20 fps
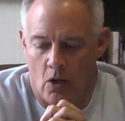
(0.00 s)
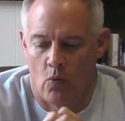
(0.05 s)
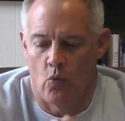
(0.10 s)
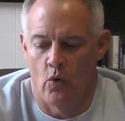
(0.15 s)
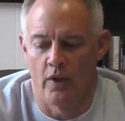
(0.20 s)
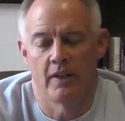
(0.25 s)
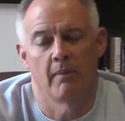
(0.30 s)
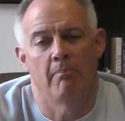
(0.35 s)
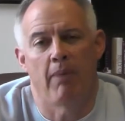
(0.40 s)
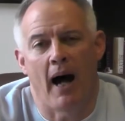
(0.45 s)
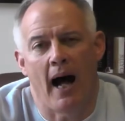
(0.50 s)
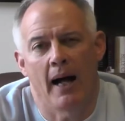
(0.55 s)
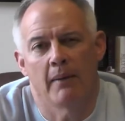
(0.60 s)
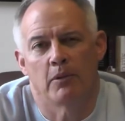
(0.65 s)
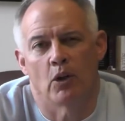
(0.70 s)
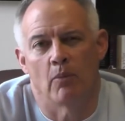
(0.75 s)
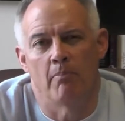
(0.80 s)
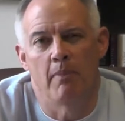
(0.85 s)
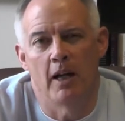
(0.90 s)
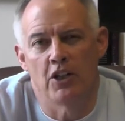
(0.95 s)
when the
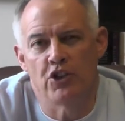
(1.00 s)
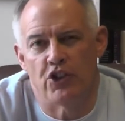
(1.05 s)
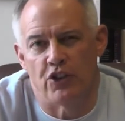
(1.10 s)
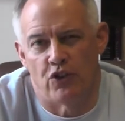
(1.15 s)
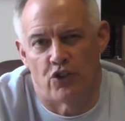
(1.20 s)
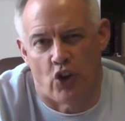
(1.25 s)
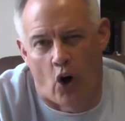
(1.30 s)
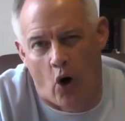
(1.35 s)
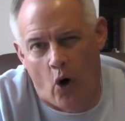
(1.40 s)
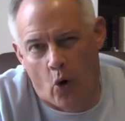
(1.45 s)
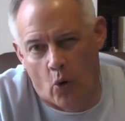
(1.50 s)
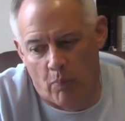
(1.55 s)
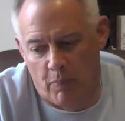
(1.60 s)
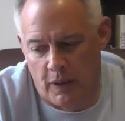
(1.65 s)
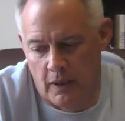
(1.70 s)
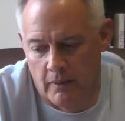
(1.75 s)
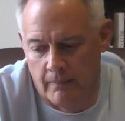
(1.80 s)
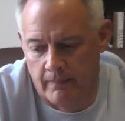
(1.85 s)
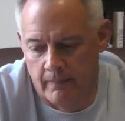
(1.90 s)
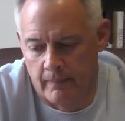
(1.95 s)
Bible mentions hope,
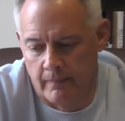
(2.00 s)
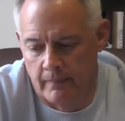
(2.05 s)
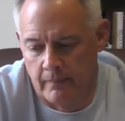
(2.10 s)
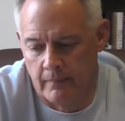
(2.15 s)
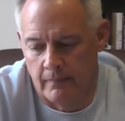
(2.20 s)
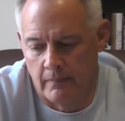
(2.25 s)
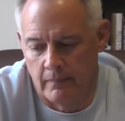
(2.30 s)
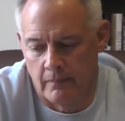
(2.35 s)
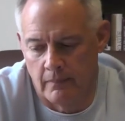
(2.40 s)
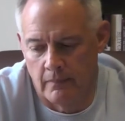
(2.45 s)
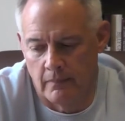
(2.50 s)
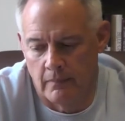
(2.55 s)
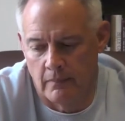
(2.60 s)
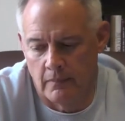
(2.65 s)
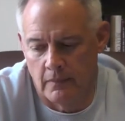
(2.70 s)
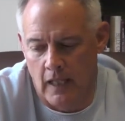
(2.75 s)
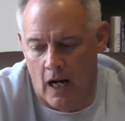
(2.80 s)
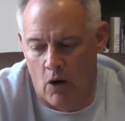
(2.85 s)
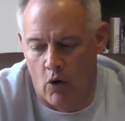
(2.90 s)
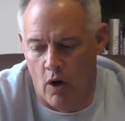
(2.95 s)

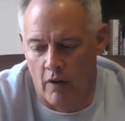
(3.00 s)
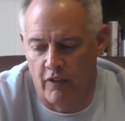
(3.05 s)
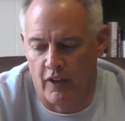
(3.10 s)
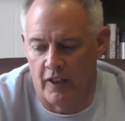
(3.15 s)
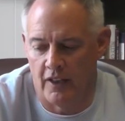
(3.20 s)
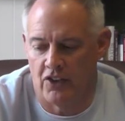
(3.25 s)
however,